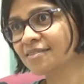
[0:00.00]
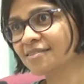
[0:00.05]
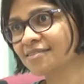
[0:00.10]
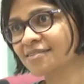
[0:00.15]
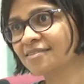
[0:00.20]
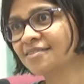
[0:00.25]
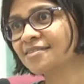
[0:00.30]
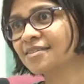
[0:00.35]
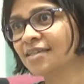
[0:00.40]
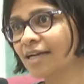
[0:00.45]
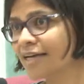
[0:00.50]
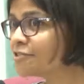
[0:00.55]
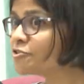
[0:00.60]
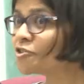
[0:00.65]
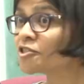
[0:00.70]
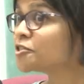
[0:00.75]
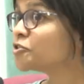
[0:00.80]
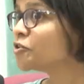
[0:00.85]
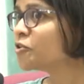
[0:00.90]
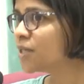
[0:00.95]
Right? So
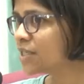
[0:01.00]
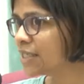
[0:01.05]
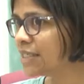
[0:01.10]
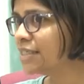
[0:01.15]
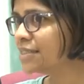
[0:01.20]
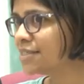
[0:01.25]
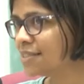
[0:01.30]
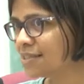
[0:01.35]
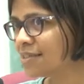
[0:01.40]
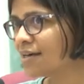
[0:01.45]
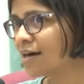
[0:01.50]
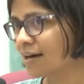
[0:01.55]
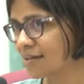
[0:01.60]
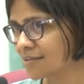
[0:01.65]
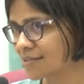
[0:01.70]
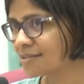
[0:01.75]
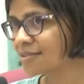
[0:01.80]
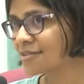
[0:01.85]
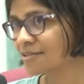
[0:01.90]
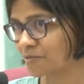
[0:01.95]
it's not an easy
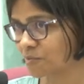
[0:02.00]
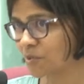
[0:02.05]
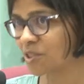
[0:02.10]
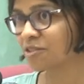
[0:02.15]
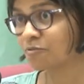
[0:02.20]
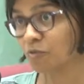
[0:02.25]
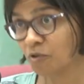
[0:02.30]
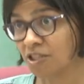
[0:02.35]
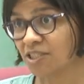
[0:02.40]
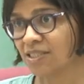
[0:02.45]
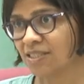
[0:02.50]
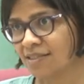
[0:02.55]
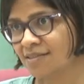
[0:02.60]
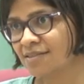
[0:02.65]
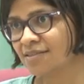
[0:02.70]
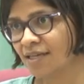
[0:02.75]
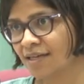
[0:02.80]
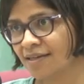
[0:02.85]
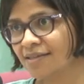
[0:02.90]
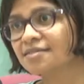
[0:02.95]
answer, but what
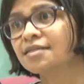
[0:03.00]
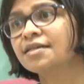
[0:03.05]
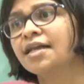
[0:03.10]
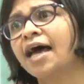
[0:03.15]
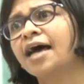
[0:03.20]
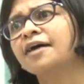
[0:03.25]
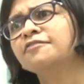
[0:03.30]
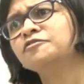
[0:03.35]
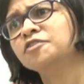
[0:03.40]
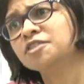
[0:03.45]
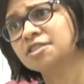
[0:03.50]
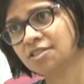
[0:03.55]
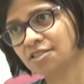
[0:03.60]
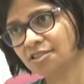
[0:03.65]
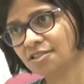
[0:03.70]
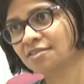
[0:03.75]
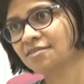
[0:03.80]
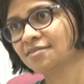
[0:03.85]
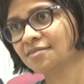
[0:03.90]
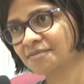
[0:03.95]
she's saying is an
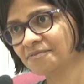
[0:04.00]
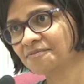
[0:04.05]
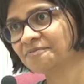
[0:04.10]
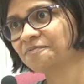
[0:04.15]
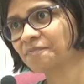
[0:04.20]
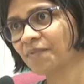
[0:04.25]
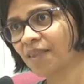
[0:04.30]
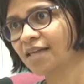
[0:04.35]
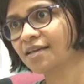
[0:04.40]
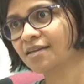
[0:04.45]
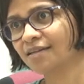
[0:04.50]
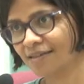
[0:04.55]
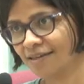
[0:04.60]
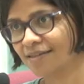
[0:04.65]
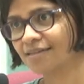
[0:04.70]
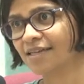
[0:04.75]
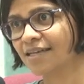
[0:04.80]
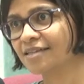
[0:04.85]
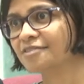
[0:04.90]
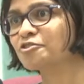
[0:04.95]
average. Thing.
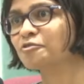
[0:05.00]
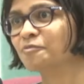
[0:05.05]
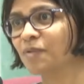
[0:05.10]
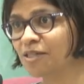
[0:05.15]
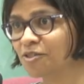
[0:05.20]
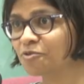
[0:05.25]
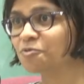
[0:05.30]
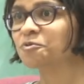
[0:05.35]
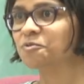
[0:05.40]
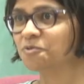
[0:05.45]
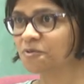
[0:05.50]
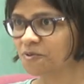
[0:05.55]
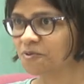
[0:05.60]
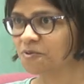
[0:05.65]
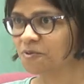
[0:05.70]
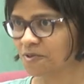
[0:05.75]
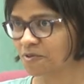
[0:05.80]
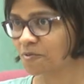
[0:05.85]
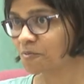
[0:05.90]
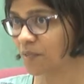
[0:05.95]
And so when you,
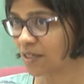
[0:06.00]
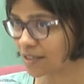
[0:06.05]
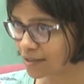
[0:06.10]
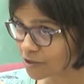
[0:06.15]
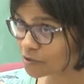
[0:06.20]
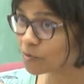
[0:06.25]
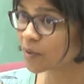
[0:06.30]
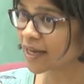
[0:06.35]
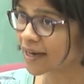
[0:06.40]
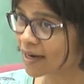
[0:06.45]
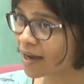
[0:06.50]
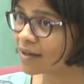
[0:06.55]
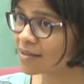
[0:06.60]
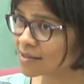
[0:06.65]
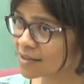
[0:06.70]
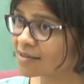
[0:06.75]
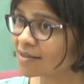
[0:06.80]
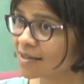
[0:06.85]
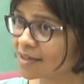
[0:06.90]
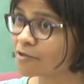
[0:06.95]
so but you can
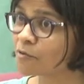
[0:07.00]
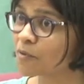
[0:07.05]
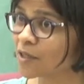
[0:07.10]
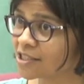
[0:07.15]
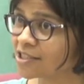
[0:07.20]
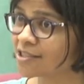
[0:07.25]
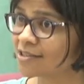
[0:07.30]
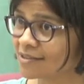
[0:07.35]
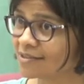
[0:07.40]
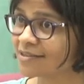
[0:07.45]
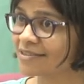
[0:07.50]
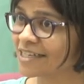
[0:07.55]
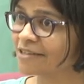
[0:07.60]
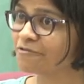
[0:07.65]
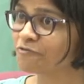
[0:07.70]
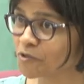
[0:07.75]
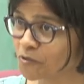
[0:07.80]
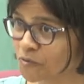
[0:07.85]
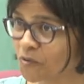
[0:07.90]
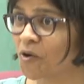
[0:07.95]
answer that question
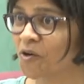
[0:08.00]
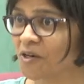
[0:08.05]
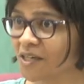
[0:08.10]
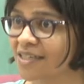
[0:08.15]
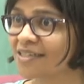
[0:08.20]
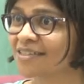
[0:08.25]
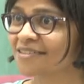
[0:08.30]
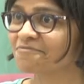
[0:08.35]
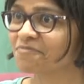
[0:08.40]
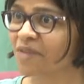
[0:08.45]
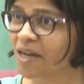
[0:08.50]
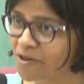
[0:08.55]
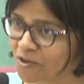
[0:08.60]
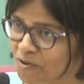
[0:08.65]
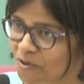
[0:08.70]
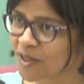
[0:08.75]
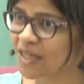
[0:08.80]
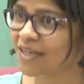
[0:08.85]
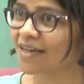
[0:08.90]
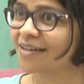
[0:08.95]
if you want by
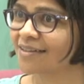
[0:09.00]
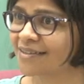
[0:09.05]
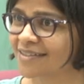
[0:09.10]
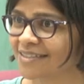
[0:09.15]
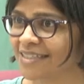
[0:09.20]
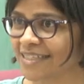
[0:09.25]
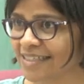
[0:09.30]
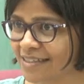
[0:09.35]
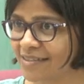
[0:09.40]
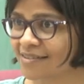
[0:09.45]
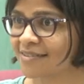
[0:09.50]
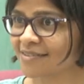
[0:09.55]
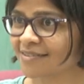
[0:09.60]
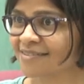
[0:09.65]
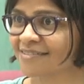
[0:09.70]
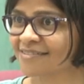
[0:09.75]
looking at the data.